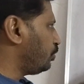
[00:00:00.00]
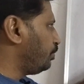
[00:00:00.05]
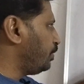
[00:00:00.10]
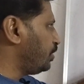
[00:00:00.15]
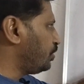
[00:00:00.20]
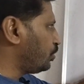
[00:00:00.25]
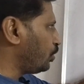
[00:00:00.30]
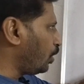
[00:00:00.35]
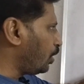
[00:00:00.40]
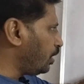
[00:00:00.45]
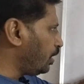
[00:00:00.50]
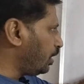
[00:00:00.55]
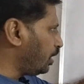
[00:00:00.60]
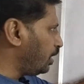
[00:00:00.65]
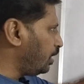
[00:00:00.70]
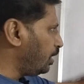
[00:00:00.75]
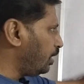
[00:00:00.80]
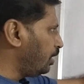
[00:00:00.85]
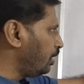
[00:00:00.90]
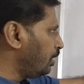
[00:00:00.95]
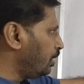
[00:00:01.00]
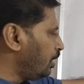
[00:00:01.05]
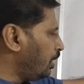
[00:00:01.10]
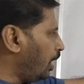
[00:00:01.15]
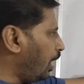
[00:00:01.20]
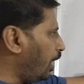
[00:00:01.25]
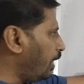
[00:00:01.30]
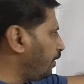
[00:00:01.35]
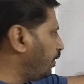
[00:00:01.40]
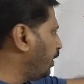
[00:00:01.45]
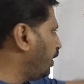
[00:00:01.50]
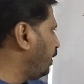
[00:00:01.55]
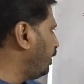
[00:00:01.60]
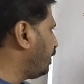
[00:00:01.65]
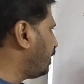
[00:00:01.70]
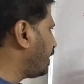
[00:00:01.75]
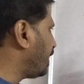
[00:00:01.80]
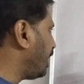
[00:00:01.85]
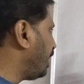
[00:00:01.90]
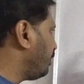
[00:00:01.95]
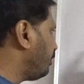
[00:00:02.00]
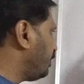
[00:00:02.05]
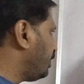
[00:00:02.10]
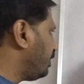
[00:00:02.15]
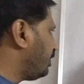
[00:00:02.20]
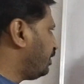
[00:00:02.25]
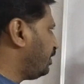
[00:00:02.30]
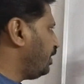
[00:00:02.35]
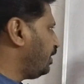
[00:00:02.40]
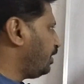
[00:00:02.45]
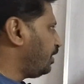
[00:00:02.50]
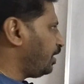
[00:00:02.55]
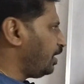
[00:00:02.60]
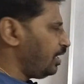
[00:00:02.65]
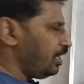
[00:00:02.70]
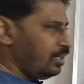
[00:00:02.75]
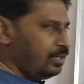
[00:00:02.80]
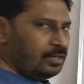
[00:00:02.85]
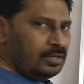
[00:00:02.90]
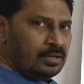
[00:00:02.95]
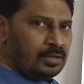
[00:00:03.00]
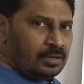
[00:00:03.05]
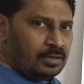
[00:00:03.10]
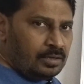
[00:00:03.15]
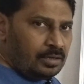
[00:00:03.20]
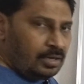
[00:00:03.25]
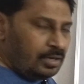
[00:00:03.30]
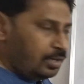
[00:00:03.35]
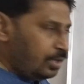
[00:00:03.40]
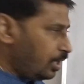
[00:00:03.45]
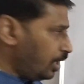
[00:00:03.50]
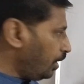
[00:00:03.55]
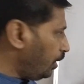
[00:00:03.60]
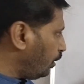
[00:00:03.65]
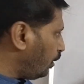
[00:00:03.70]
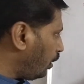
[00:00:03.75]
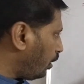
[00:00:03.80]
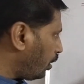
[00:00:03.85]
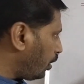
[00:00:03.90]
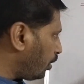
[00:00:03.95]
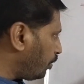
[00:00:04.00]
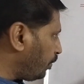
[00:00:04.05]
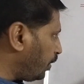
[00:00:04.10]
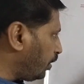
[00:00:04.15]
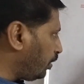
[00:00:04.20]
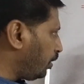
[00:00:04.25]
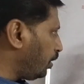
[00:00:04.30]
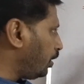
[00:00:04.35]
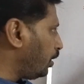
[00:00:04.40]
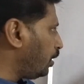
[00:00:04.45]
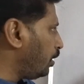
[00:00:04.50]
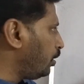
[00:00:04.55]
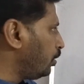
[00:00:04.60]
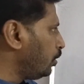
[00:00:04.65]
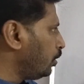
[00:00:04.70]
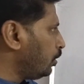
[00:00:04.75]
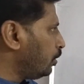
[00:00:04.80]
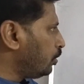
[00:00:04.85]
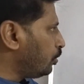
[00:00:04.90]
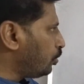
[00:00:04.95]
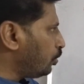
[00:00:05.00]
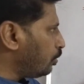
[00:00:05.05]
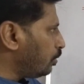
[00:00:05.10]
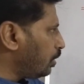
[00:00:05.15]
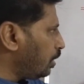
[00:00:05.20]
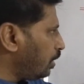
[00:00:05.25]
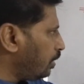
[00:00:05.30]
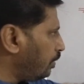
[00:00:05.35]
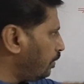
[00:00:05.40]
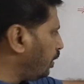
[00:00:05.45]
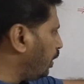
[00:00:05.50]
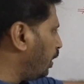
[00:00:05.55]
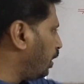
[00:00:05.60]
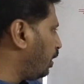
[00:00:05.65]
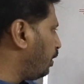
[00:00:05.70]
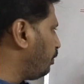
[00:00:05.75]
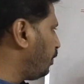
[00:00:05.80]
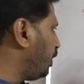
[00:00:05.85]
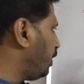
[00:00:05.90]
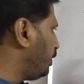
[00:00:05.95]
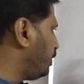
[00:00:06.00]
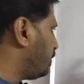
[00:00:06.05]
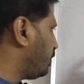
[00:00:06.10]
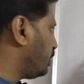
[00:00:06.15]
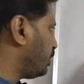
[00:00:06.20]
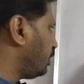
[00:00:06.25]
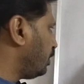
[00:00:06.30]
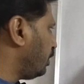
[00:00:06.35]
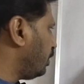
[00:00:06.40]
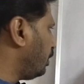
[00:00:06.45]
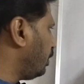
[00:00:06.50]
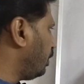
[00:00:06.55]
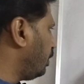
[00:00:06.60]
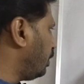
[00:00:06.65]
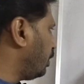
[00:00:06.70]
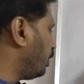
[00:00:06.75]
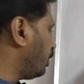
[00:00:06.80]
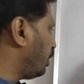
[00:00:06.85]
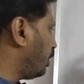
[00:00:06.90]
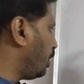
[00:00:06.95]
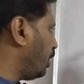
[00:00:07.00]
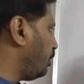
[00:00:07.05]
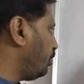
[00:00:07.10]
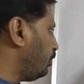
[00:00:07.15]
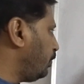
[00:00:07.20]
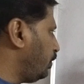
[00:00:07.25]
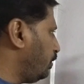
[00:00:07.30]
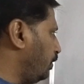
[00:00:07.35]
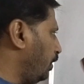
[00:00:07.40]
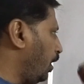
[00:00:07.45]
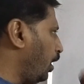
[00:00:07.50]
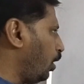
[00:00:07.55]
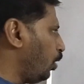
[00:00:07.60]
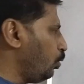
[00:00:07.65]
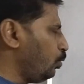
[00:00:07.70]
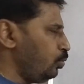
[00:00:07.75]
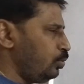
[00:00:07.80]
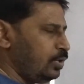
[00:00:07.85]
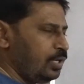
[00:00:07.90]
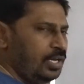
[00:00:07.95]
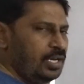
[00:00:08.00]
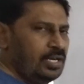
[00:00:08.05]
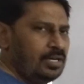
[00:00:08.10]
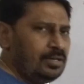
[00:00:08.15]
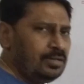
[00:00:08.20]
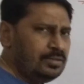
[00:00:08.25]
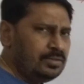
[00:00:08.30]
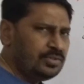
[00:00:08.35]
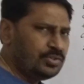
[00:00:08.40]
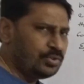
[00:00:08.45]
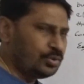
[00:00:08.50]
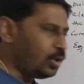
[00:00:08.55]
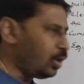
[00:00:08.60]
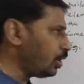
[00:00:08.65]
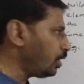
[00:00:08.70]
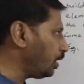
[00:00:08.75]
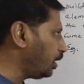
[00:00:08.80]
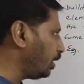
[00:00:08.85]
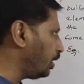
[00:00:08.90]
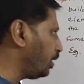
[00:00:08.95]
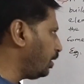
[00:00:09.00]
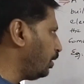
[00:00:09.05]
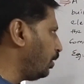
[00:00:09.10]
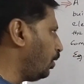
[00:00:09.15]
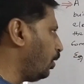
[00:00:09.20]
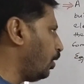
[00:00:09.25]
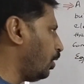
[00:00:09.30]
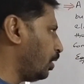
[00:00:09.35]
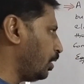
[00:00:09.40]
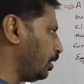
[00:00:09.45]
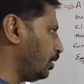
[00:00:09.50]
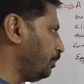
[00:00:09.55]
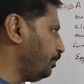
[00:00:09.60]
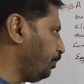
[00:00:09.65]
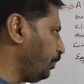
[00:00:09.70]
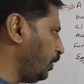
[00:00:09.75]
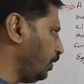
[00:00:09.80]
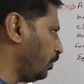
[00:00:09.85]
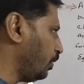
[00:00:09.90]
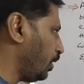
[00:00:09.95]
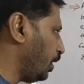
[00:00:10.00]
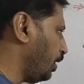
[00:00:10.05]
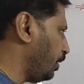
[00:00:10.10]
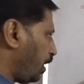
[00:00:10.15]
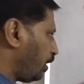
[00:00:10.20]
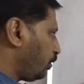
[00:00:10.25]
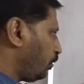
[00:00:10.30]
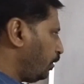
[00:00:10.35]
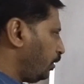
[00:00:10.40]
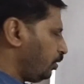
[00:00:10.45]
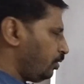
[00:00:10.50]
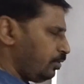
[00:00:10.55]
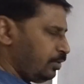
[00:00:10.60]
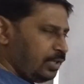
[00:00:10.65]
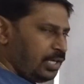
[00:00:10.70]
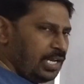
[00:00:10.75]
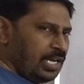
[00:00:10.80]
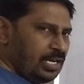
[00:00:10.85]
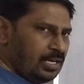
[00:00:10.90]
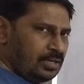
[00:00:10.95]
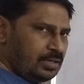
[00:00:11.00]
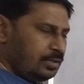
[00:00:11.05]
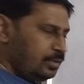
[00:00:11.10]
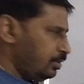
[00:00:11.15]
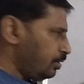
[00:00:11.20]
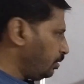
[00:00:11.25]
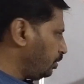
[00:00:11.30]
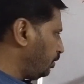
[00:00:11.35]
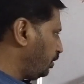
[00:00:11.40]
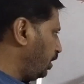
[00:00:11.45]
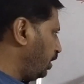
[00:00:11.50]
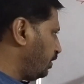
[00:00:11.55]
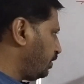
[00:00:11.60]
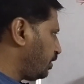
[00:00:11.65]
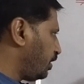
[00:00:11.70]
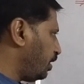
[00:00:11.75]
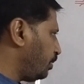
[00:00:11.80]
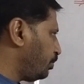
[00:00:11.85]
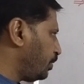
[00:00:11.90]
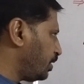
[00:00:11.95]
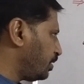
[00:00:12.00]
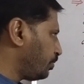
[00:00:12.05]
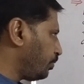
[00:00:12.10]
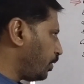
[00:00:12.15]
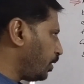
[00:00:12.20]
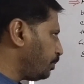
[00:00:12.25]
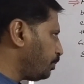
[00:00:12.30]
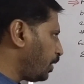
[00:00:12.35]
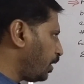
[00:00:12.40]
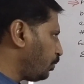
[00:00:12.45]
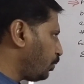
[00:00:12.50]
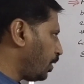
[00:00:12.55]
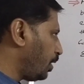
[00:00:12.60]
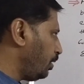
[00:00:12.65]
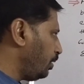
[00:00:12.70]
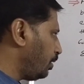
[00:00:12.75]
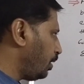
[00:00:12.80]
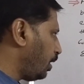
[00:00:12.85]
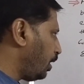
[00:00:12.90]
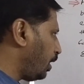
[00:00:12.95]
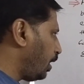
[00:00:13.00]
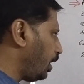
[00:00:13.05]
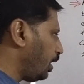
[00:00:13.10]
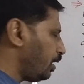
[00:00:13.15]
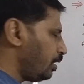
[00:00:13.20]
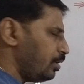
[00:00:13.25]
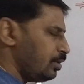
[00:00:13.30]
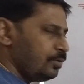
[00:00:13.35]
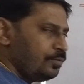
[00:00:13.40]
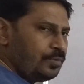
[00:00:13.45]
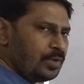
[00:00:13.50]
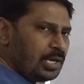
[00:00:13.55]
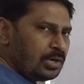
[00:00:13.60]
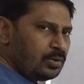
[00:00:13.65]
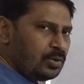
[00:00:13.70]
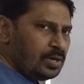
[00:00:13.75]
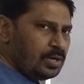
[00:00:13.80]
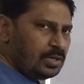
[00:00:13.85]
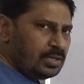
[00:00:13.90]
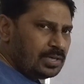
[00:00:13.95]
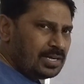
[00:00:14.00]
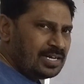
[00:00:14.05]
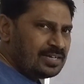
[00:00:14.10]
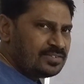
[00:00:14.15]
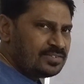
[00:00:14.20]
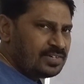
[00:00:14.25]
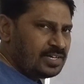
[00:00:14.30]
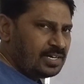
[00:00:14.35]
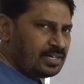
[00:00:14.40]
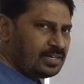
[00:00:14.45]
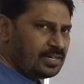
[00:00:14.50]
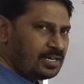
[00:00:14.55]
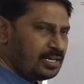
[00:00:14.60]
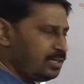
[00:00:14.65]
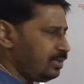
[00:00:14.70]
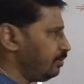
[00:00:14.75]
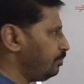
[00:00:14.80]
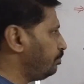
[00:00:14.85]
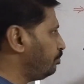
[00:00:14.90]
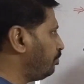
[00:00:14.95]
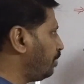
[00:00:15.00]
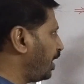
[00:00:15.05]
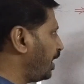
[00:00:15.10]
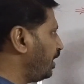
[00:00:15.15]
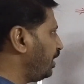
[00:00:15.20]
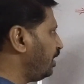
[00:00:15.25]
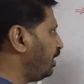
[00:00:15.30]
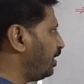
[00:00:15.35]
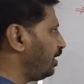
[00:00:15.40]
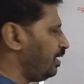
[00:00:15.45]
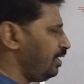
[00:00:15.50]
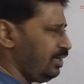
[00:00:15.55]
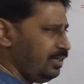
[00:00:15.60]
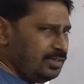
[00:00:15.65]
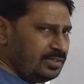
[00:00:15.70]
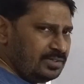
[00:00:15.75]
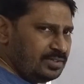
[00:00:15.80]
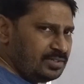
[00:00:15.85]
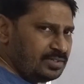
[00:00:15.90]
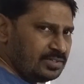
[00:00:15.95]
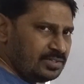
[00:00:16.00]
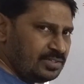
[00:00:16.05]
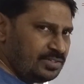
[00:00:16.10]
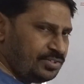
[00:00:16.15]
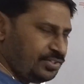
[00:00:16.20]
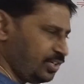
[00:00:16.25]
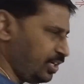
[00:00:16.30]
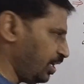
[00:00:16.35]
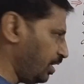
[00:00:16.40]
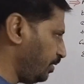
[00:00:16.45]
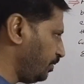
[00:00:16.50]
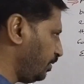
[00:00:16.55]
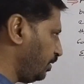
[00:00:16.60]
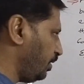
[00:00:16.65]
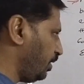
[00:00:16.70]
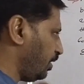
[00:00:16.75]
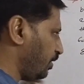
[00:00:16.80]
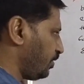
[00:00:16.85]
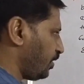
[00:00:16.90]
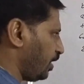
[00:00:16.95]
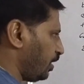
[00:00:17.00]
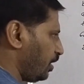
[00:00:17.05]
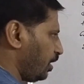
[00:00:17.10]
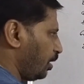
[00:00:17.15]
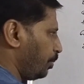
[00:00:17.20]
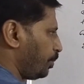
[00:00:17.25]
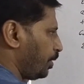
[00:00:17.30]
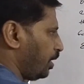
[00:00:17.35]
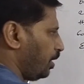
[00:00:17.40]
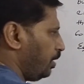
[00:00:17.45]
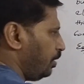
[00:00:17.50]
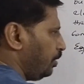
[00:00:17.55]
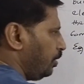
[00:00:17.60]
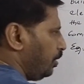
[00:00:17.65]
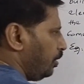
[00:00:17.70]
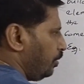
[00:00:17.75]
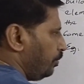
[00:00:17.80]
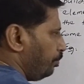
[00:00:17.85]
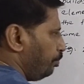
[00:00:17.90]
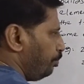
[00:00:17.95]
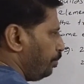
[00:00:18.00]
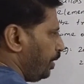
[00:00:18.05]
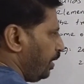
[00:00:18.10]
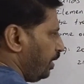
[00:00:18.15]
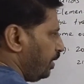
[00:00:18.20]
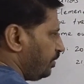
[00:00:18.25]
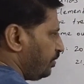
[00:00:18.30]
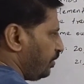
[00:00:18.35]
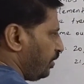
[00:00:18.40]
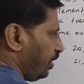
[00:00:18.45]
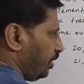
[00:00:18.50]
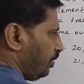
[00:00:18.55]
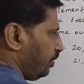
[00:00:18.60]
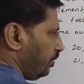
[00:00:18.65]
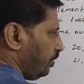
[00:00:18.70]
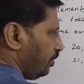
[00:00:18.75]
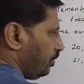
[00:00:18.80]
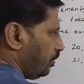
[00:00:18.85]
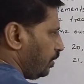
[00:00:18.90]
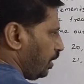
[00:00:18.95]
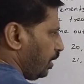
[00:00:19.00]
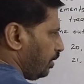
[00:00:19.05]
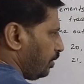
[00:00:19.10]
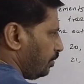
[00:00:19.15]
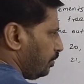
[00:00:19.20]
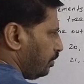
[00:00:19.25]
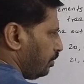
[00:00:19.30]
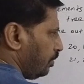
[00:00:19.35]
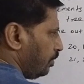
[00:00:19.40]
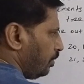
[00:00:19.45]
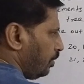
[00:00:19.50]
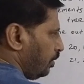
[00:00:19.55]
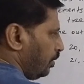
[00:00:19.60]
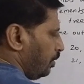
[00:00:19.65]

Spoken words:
to be sorted and then traverse the tree in order method so that the elements come out in sorted order. Okay, we are going to take these numbers one by one and we are going to construct a binary search tree. It is nothing but BST. Okay.